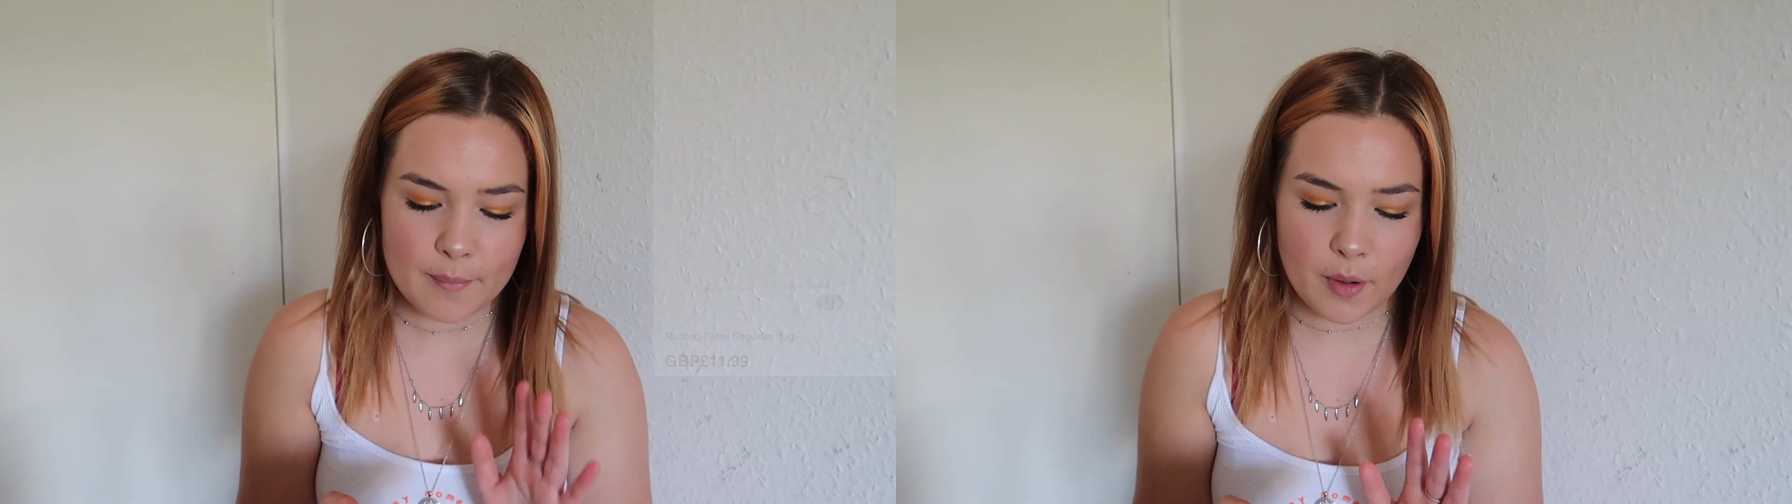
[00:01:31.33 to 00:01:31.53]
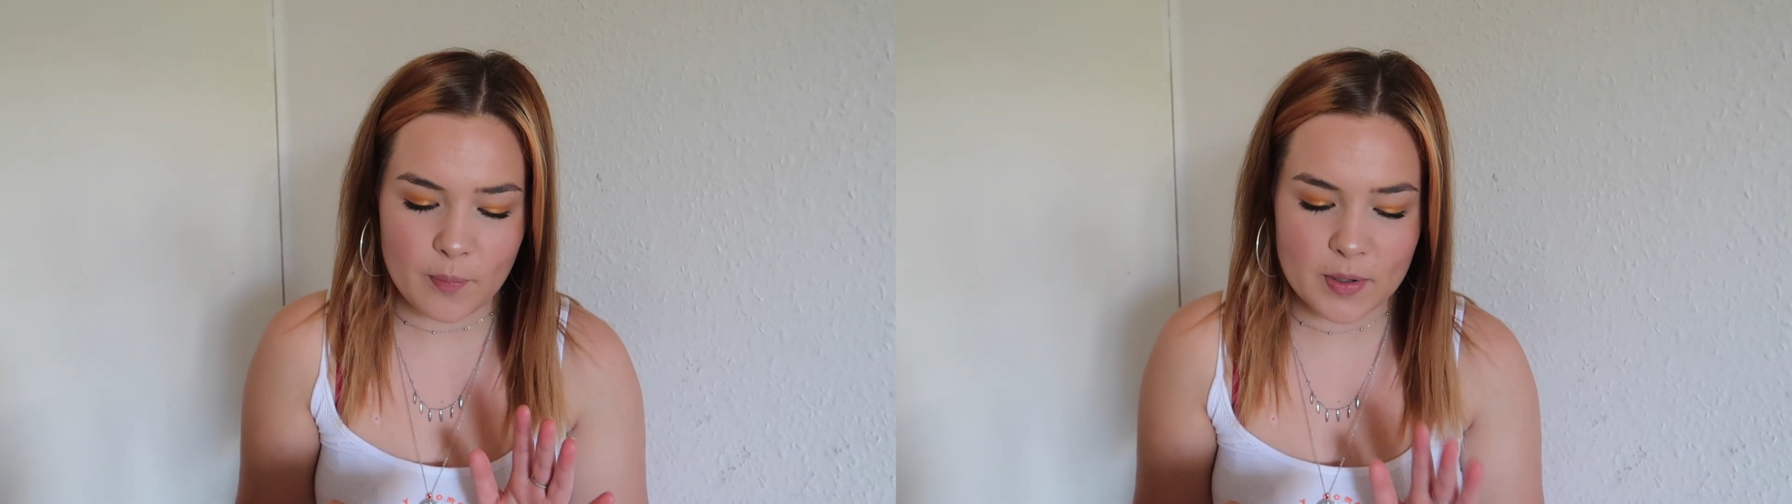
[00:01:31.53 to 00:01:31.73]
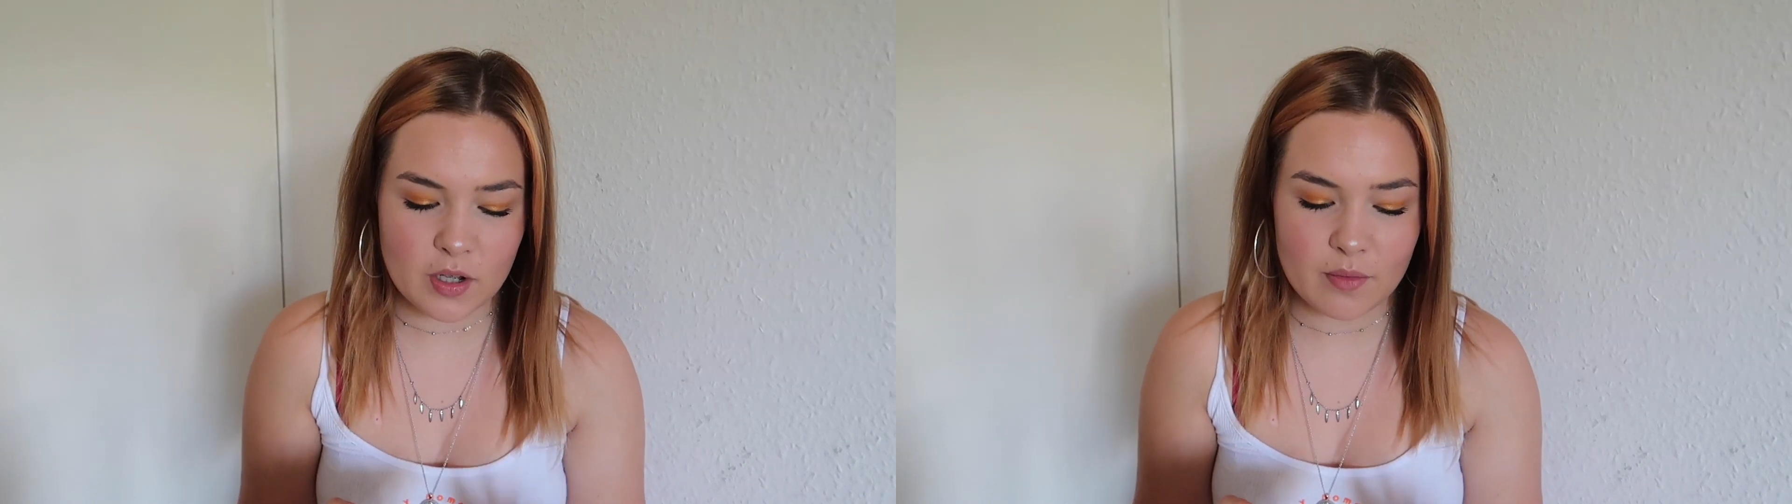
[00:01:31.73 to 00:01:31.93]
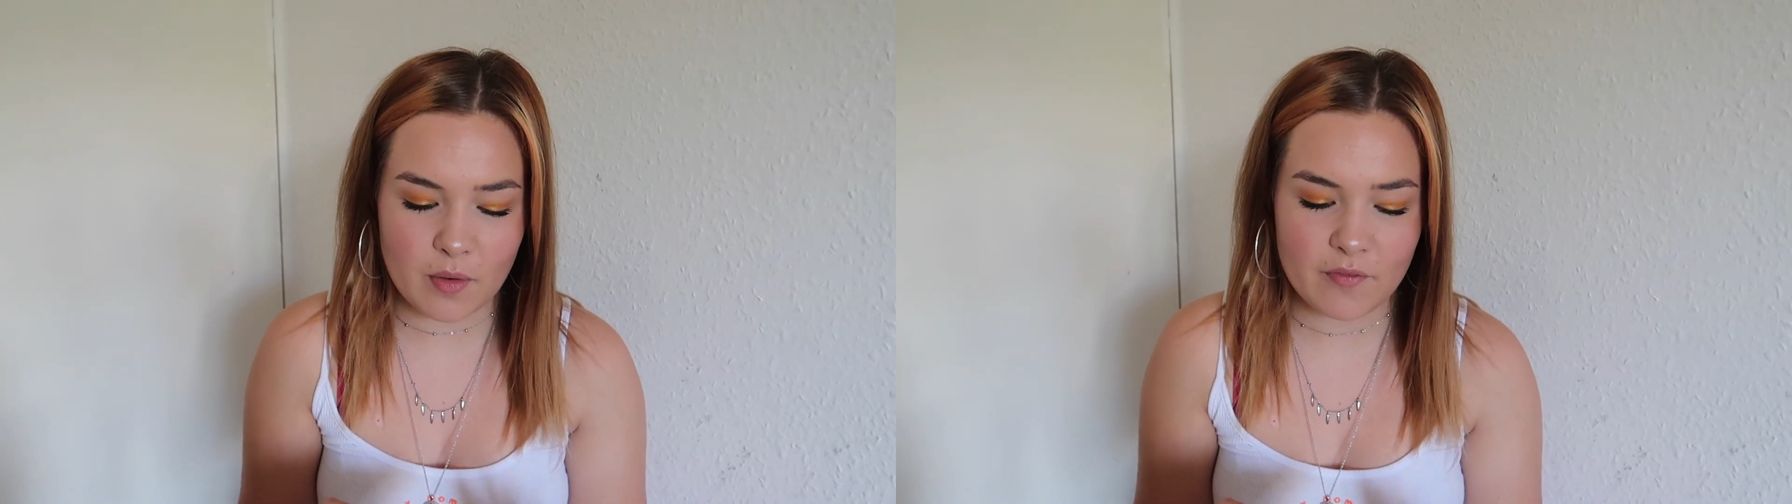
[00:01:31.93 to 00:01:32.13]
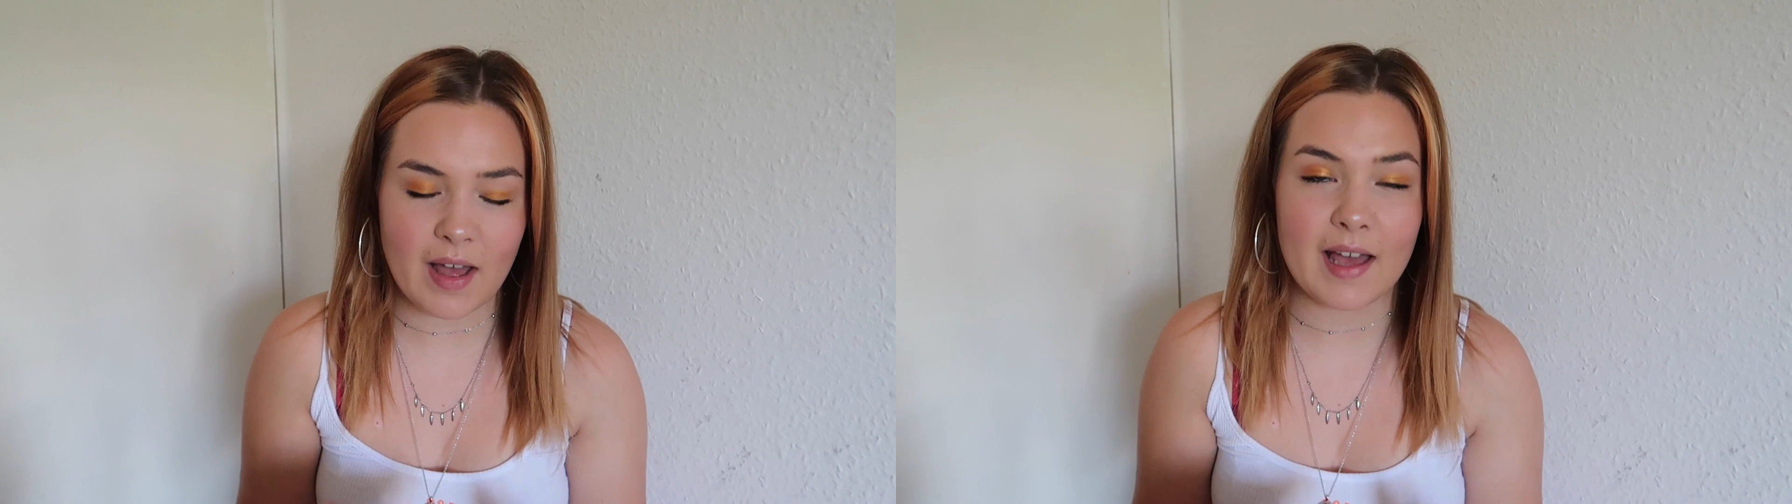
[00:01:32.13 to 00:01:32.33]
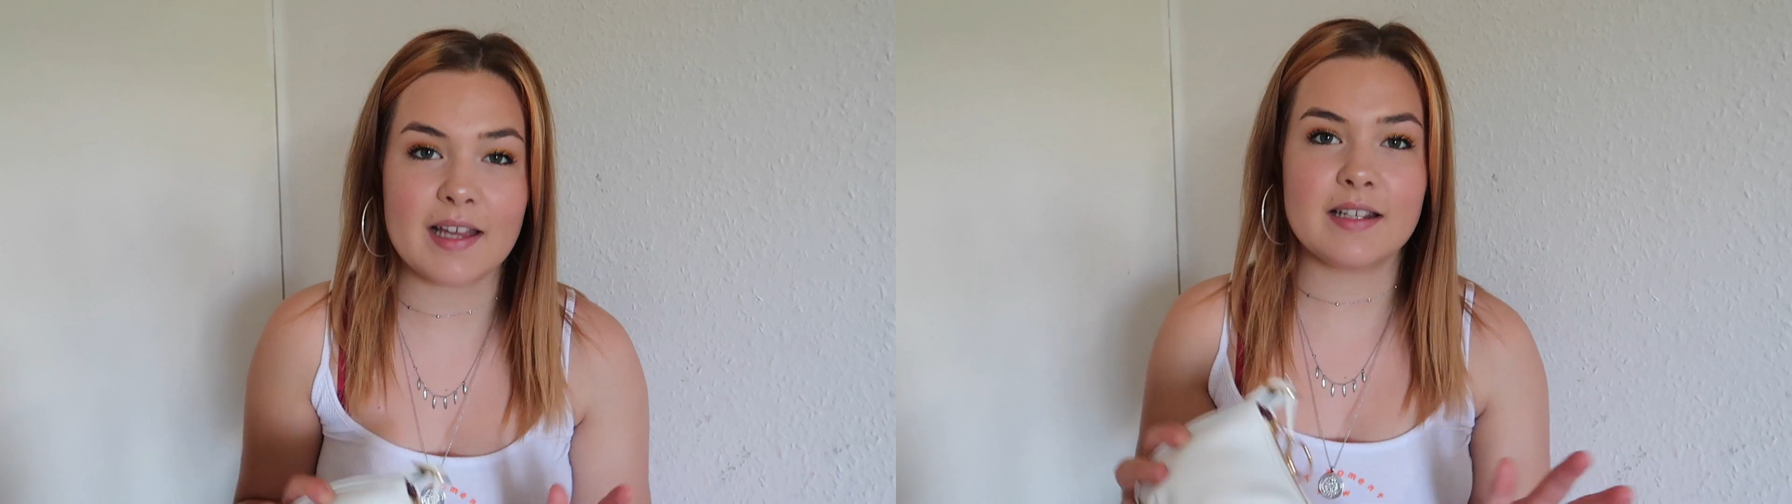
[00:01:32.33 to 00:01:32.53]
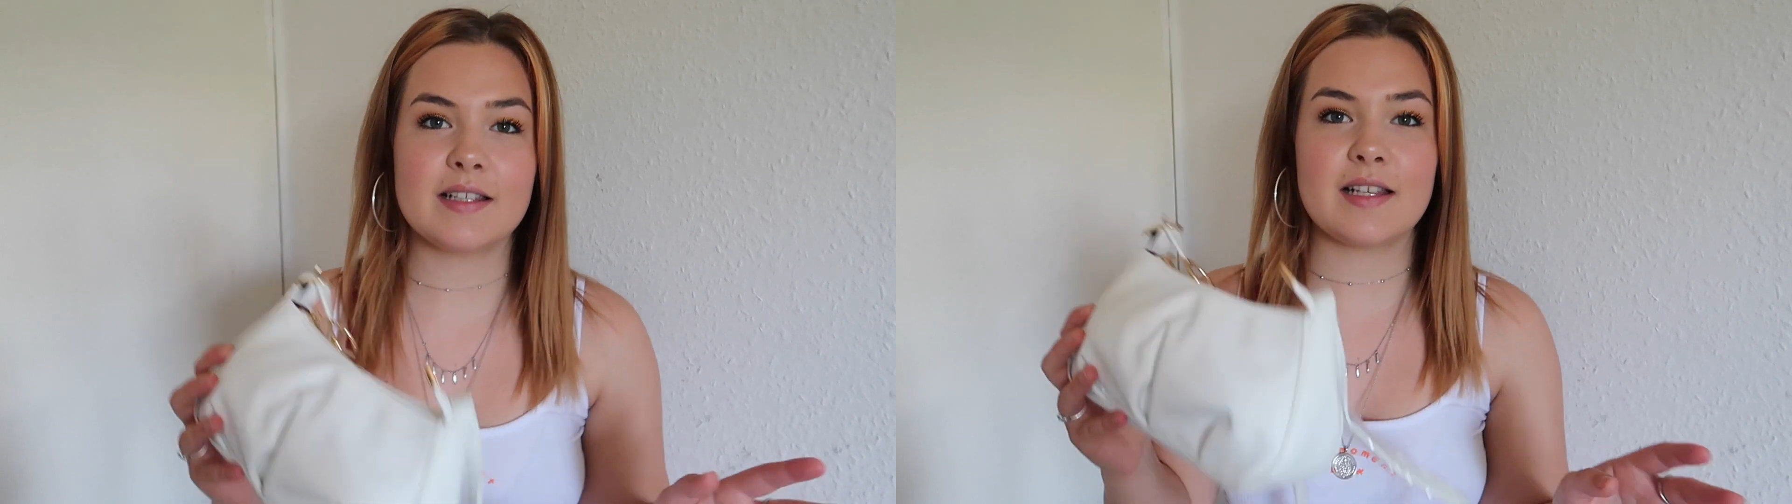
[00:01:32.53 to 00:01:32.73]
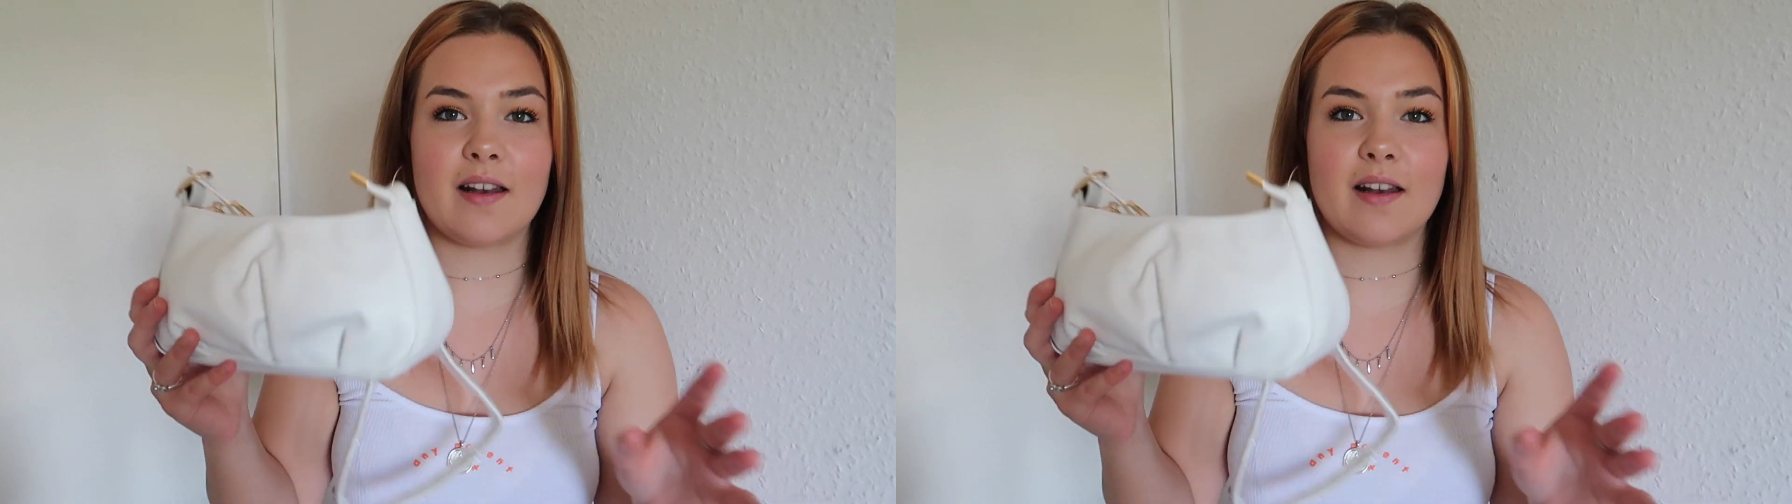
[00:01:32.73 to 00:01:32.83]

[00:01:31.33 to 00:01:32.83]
But I've been looking for one for ages,